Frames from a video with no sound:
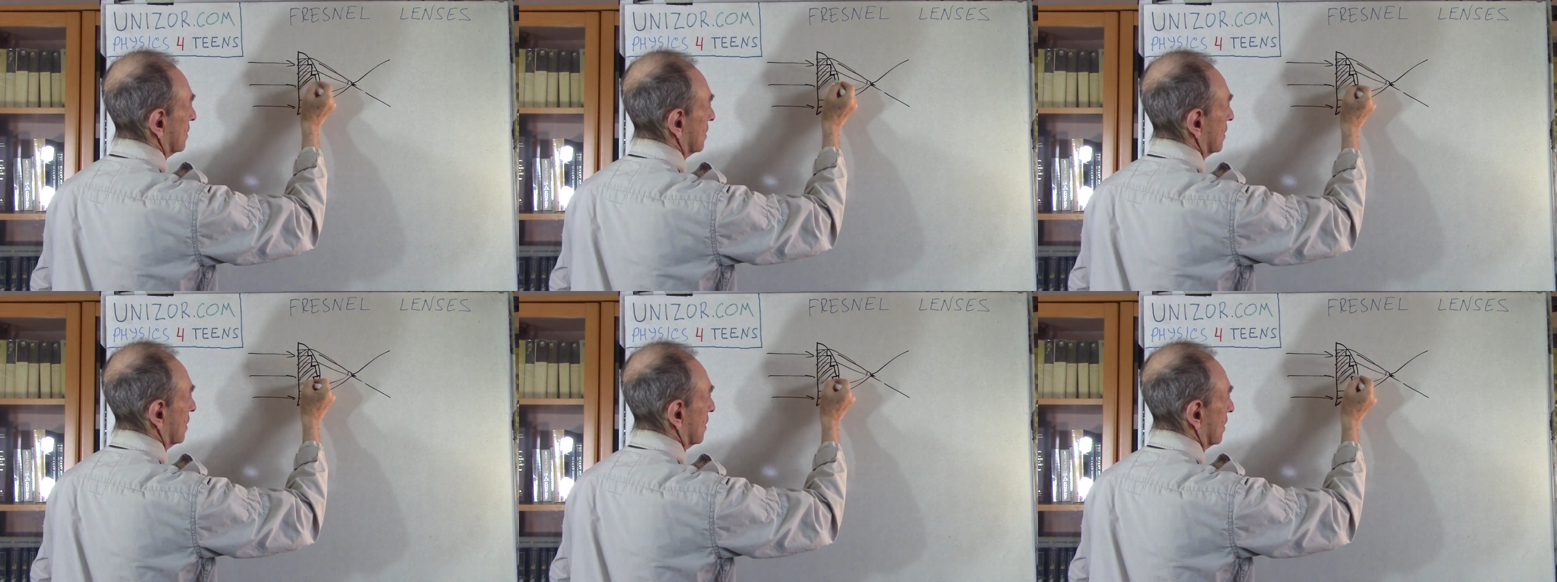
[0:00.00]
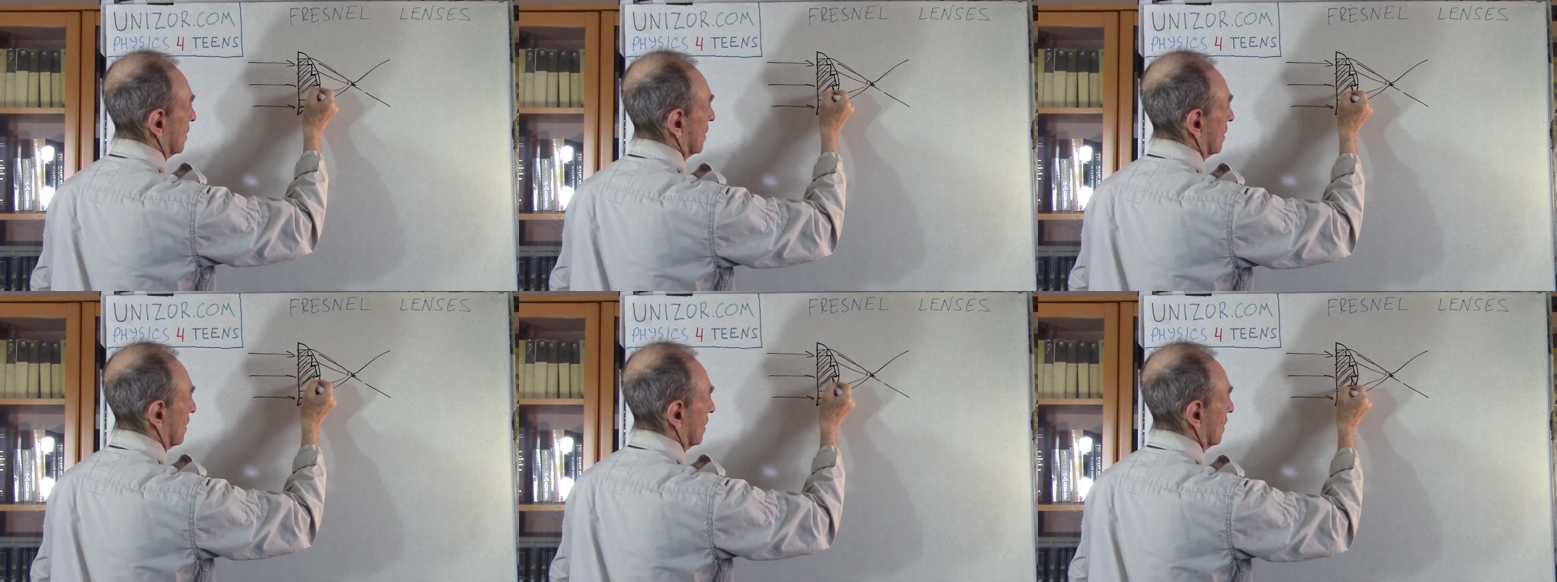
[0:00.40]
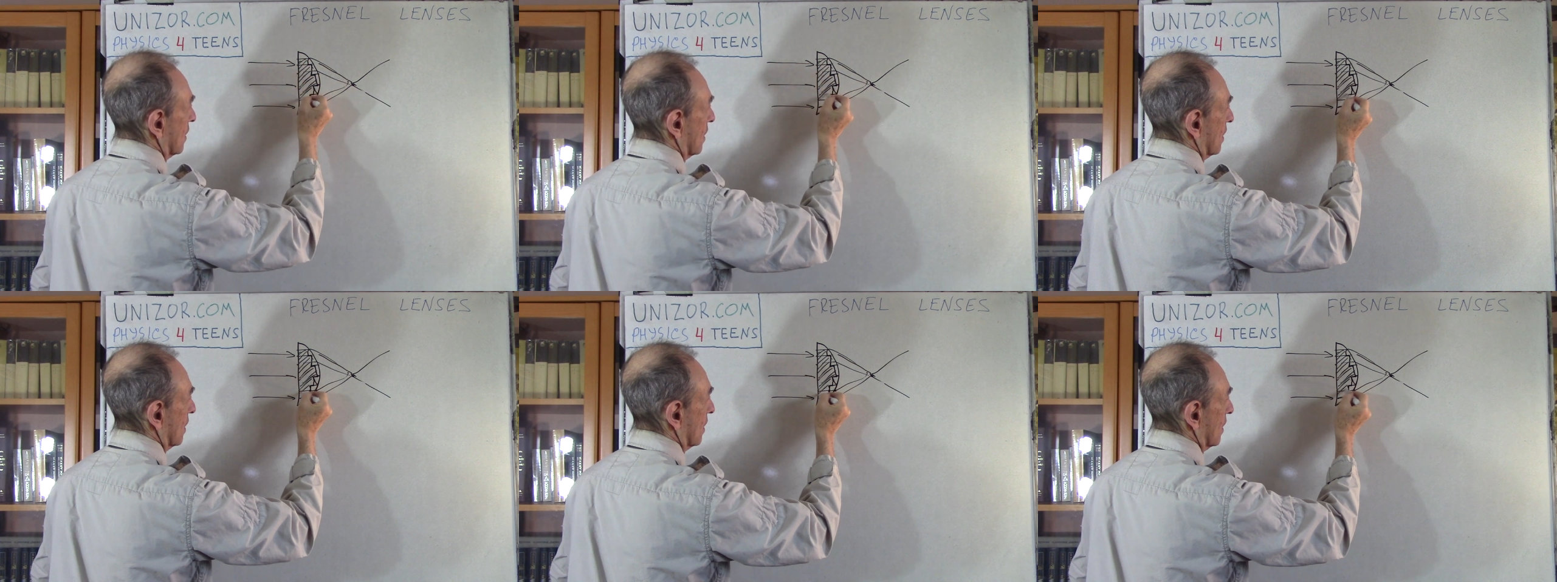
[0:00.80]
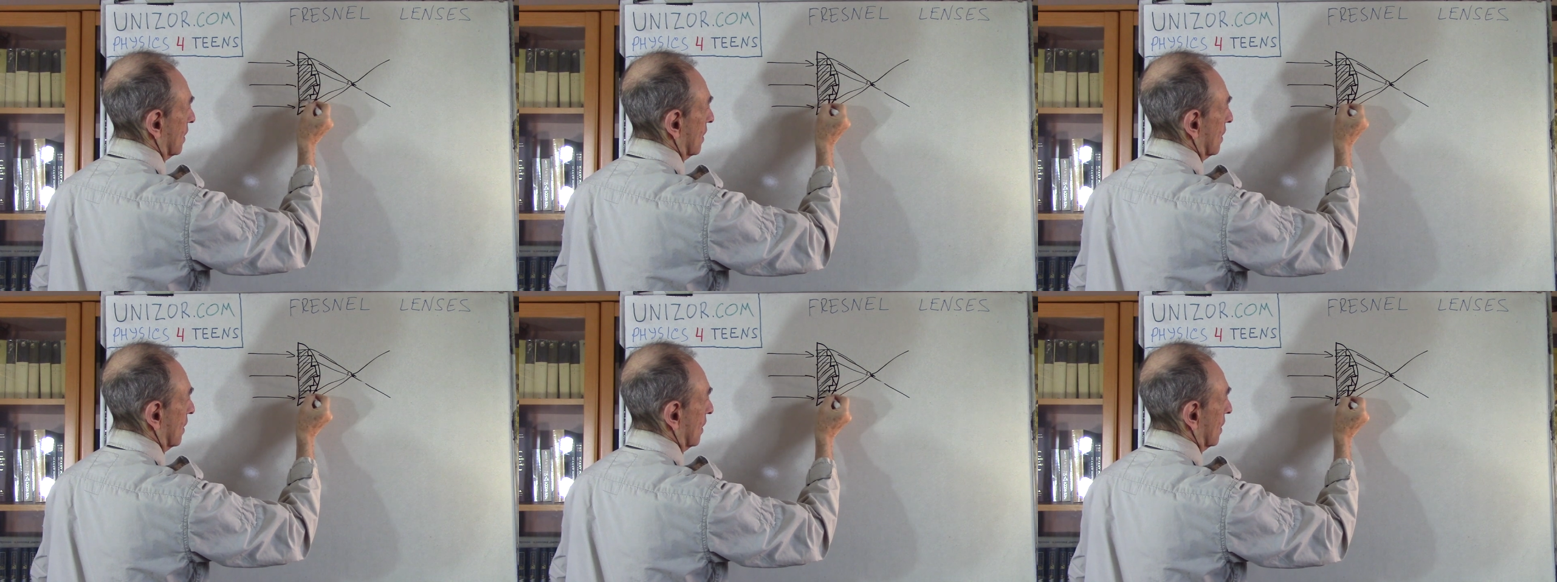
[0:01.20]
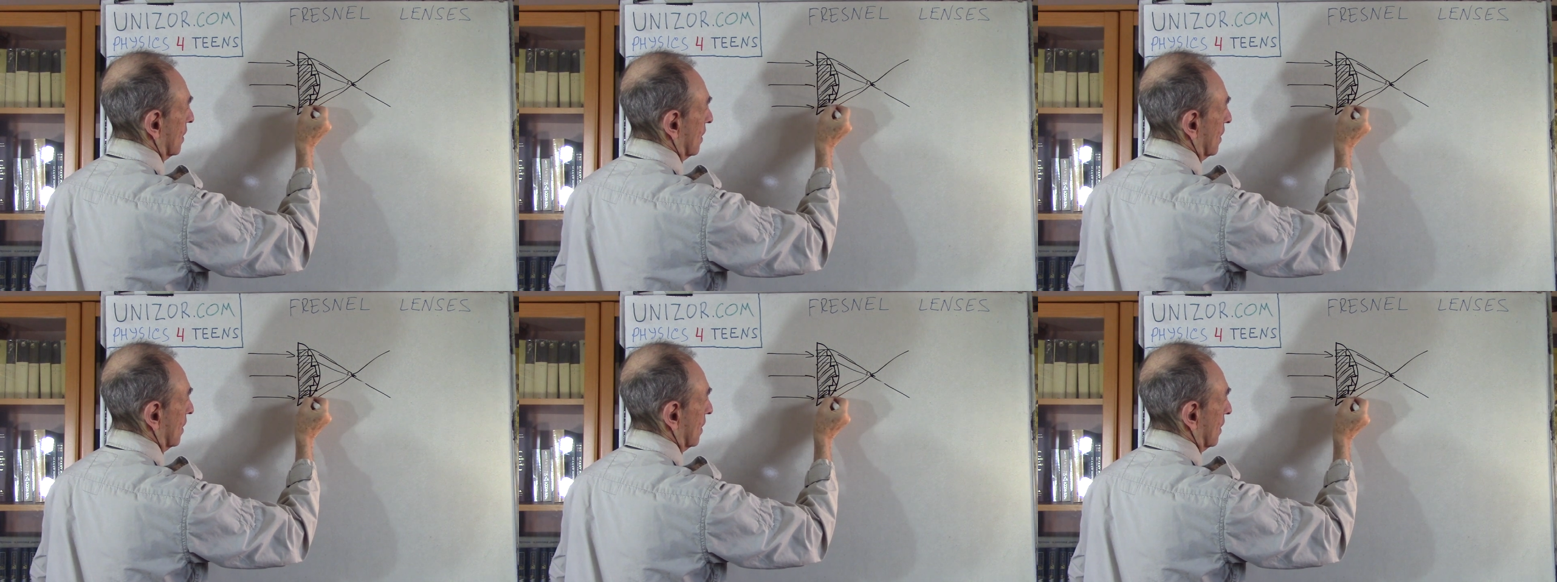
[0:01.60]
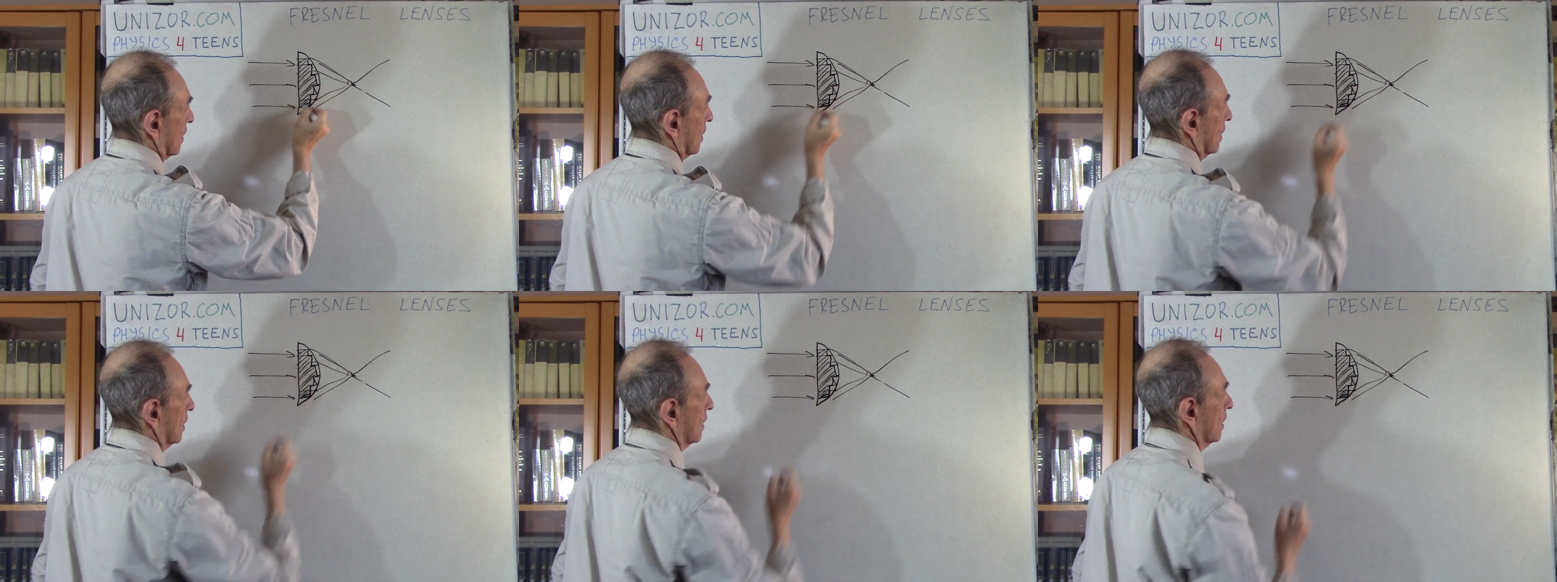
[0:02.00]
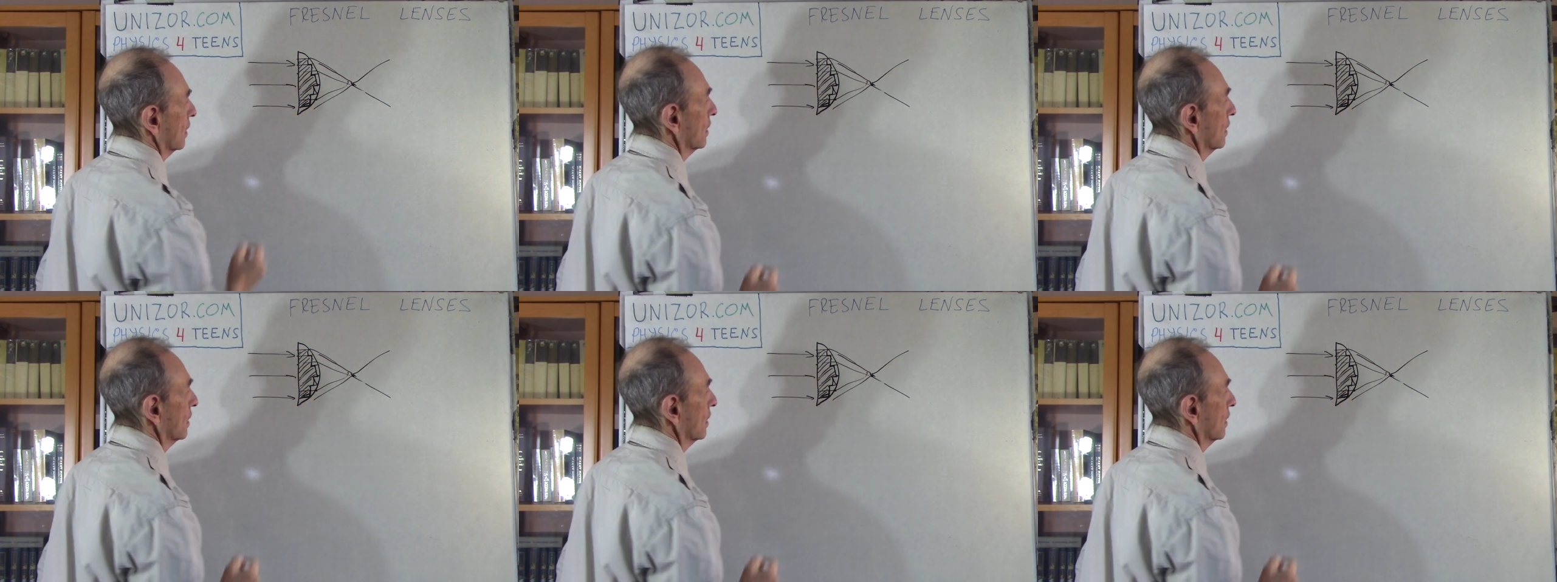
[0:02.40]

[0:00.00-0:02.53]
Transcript: Nobody speaks.